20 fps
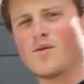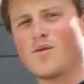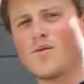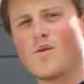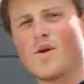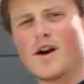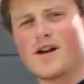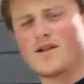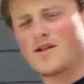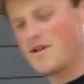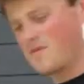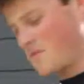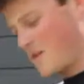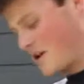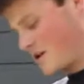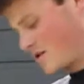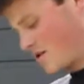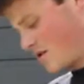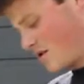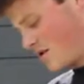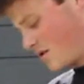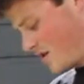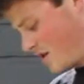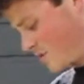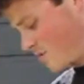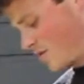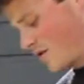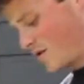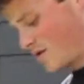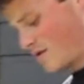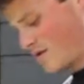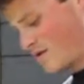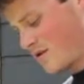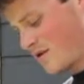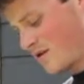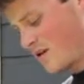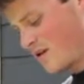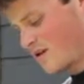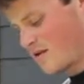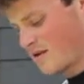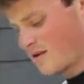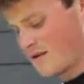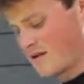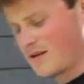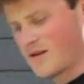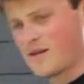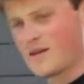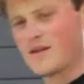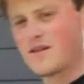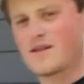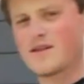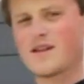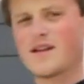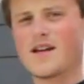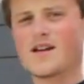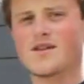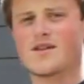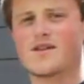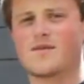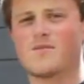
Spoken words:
watch it and make sure your temperature stays